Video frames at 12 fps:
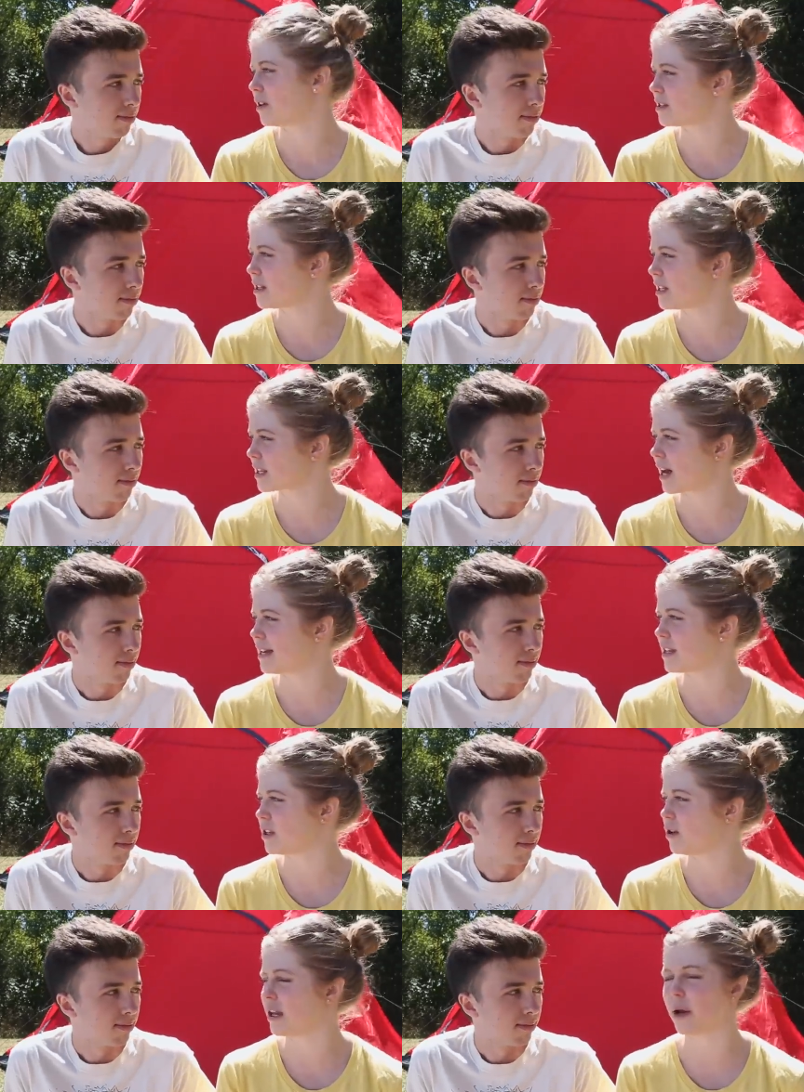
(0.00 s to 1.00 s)
Speaker 1: because this guy's
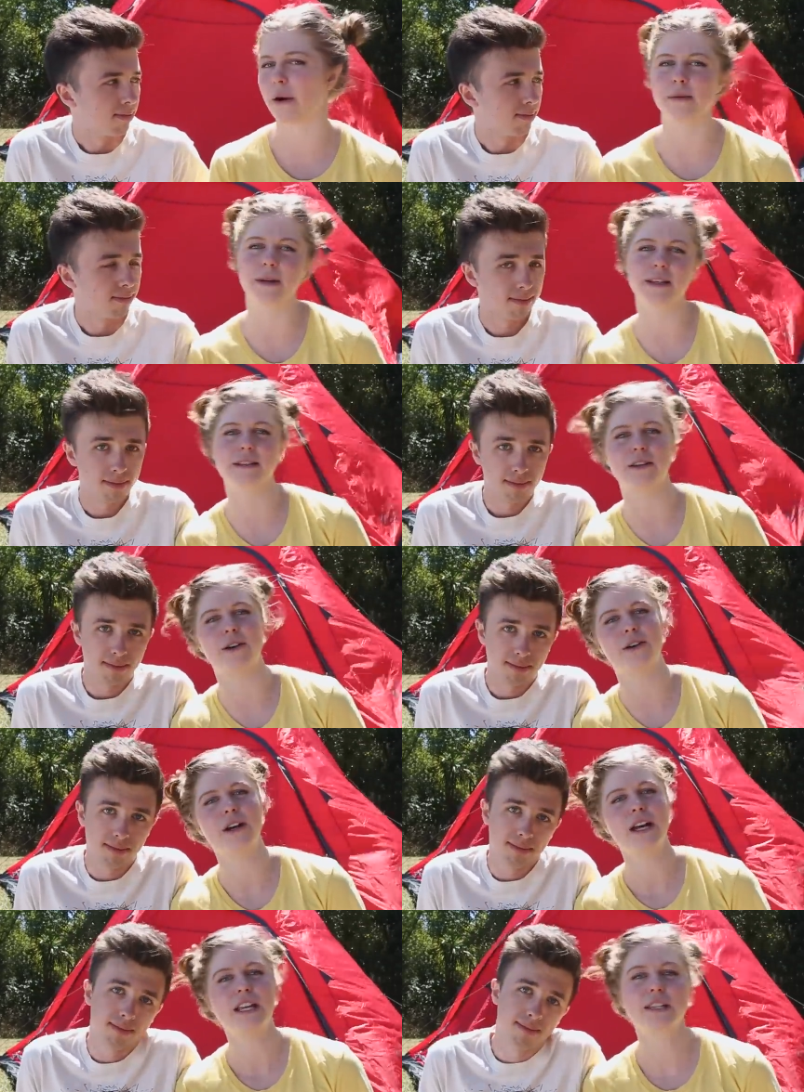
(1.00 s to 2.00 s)
at uni quite a bit, so
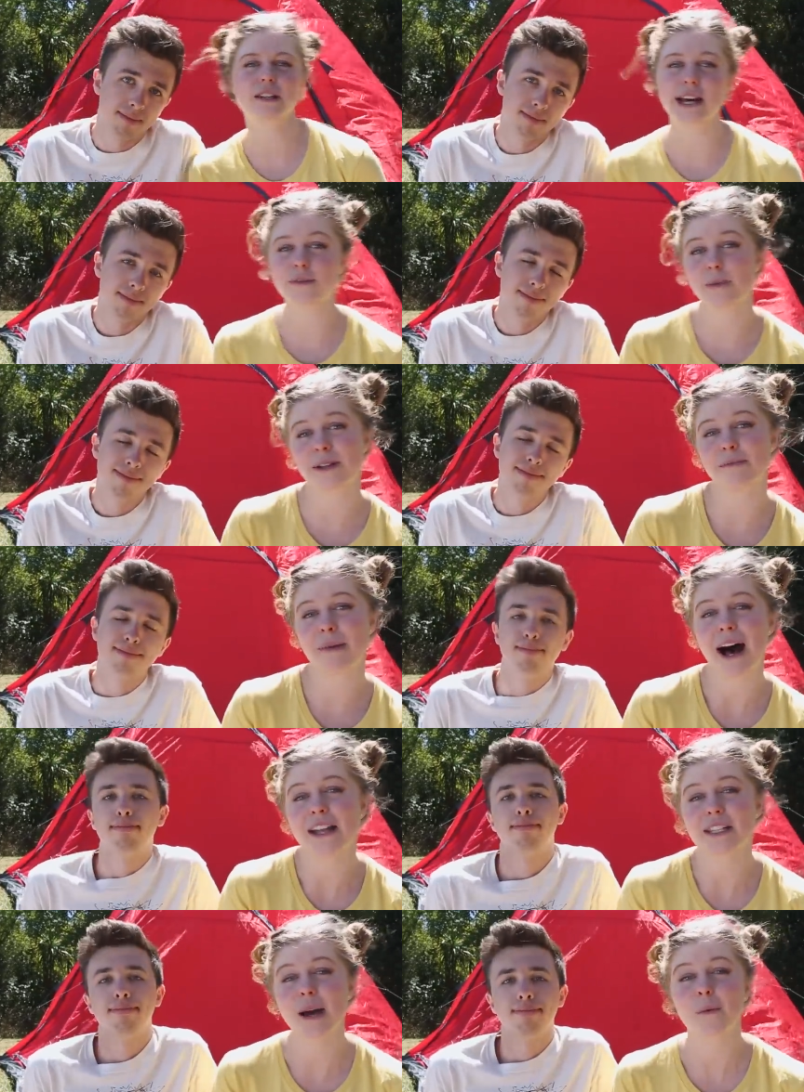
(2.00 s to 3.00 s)
it's good to have a bit of
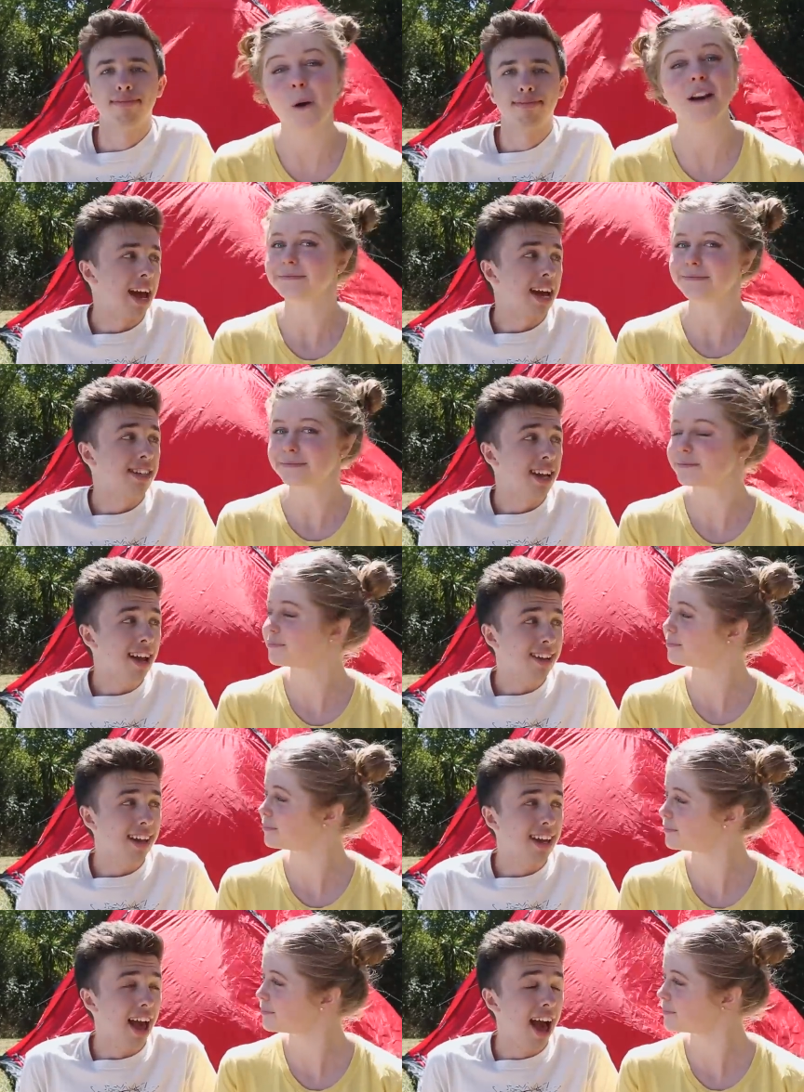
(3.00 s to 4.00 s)
part-time work.
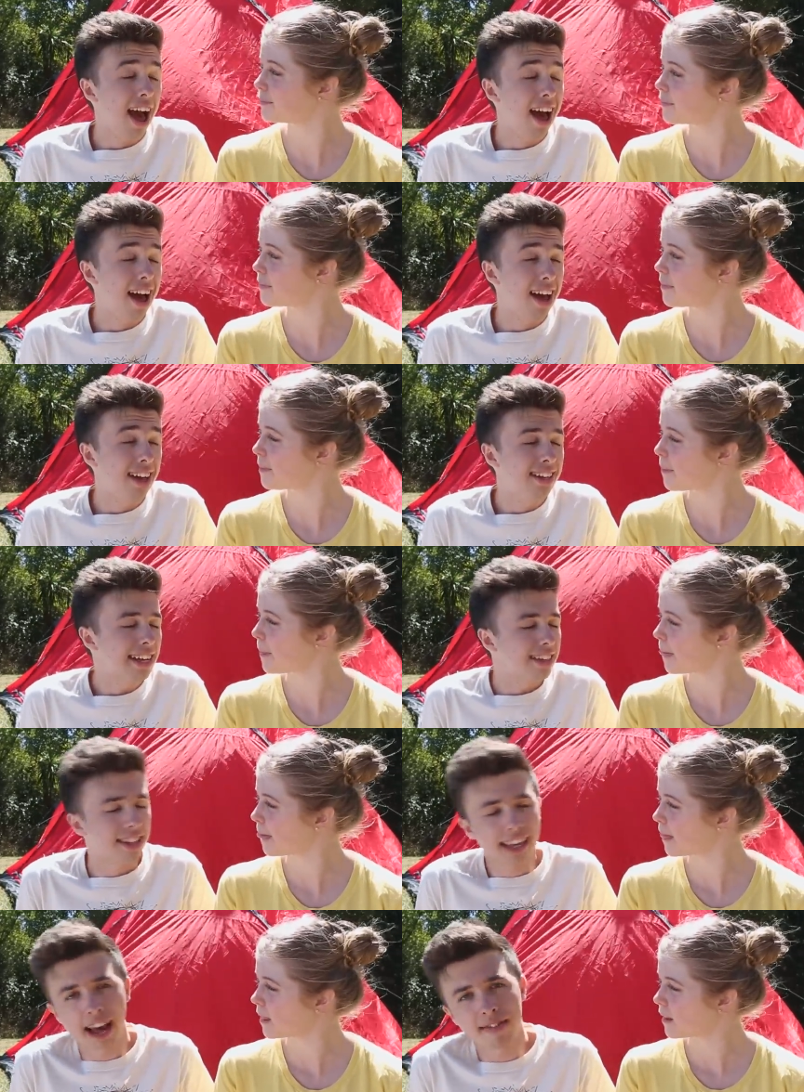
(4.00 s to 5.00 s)
Speaker 2: Exactly, and it's
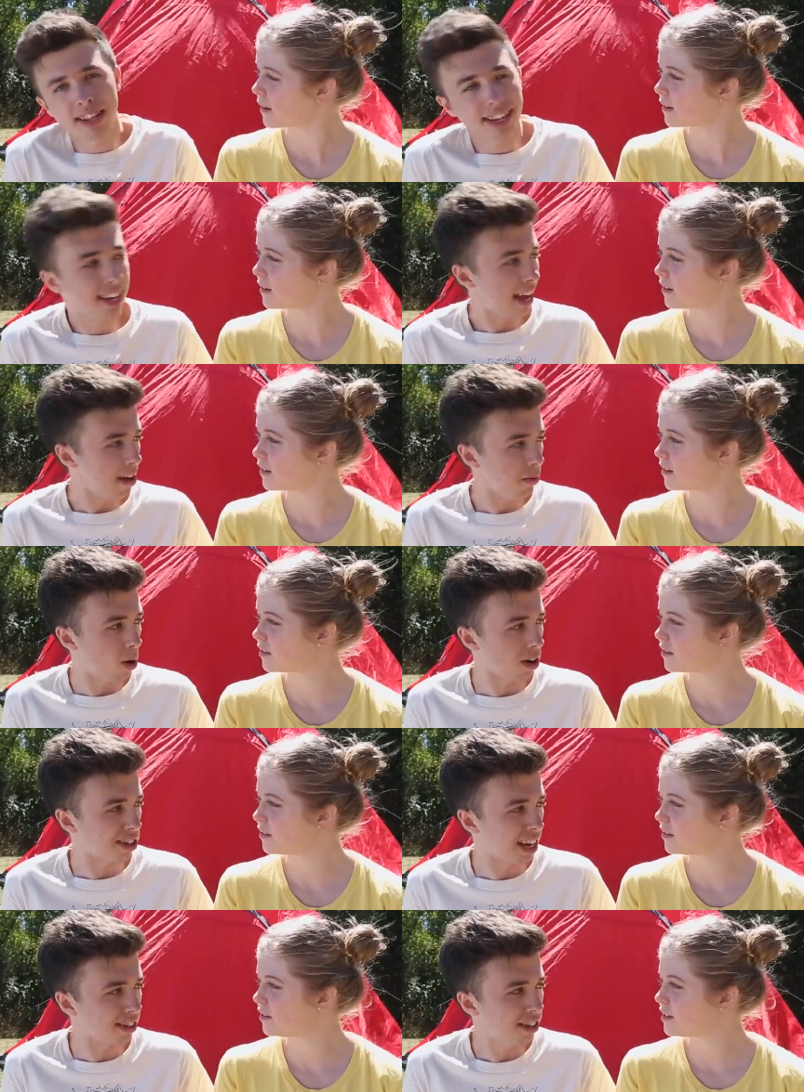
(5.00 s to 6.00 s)
at the cafe that Kit
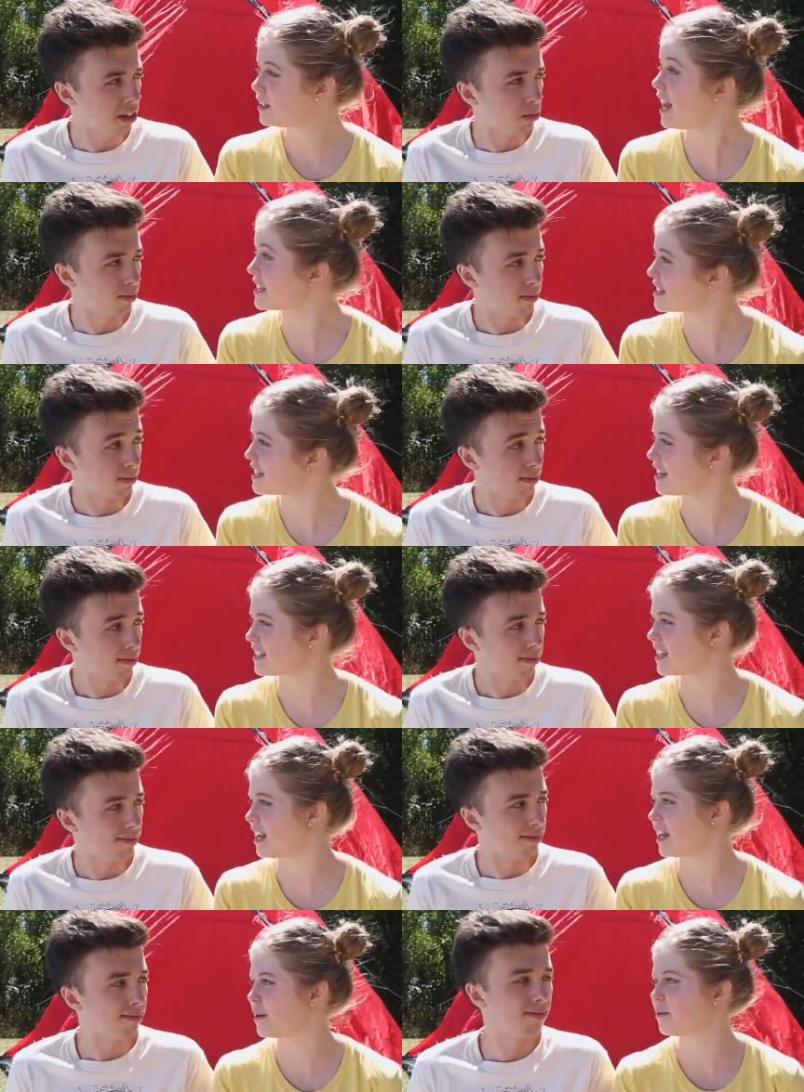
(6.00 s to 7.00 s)
works at too.
Speaker 1: Yes, yes,
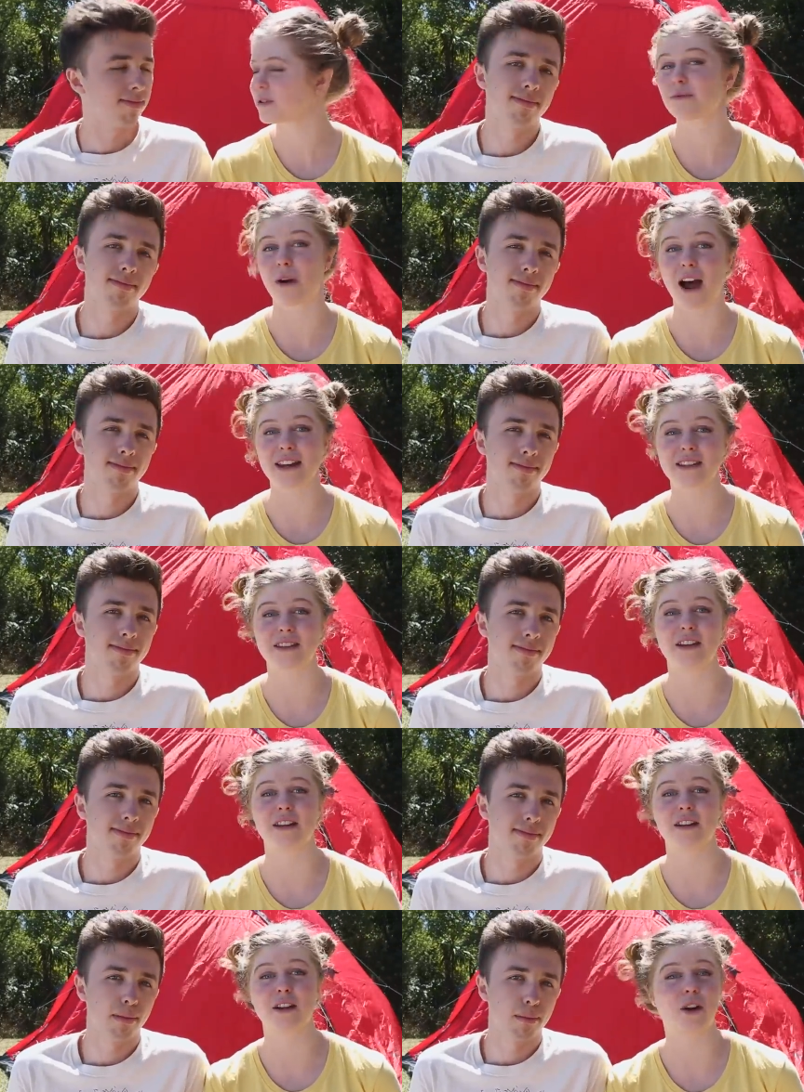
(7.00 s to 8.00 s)
and he was right.
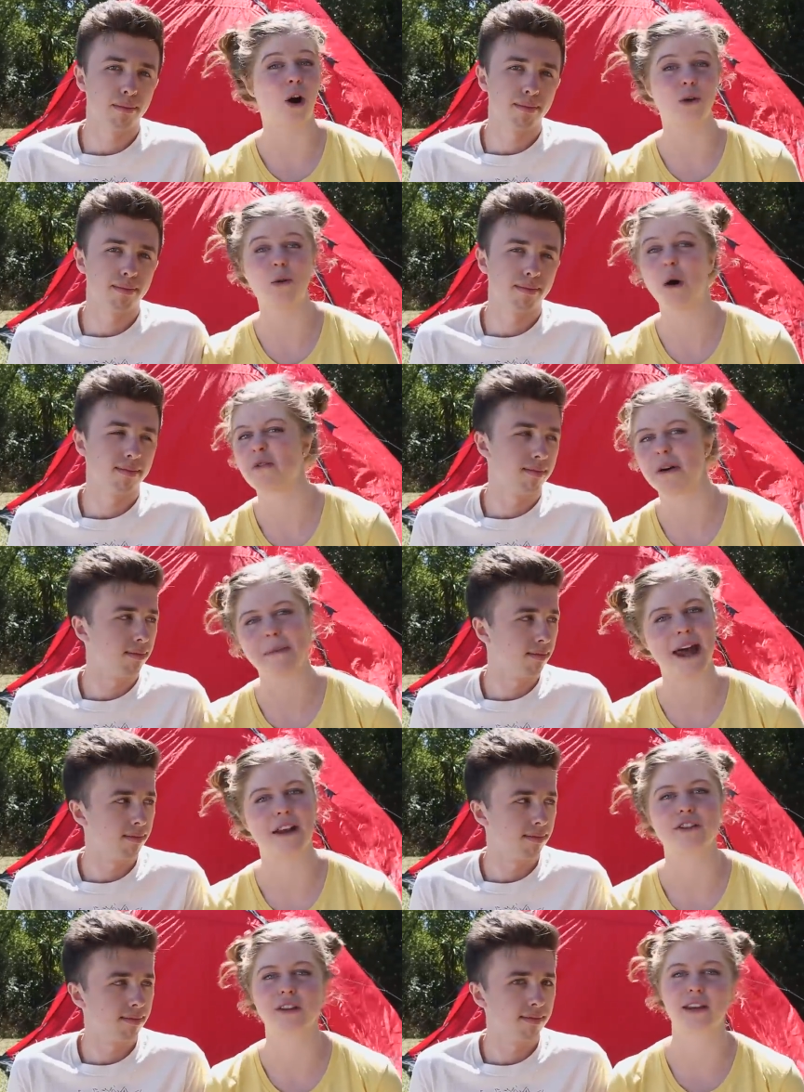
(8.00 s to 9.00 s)
The co-owner
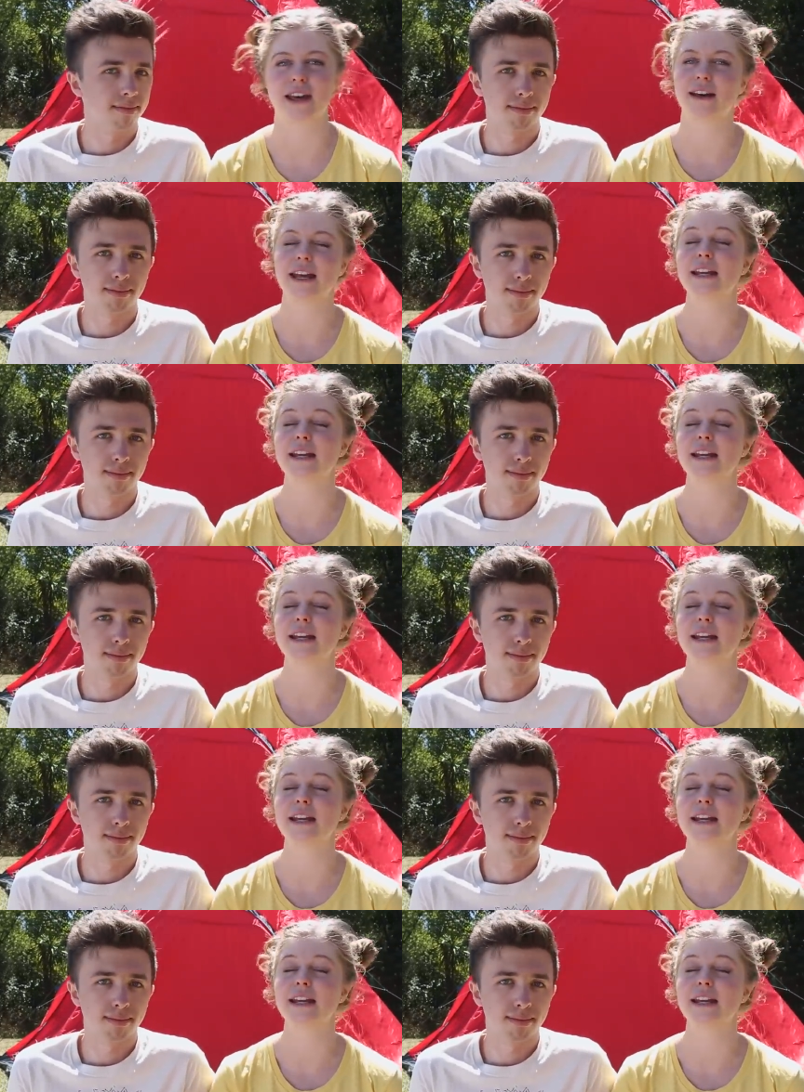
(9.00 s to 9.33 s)
manager there,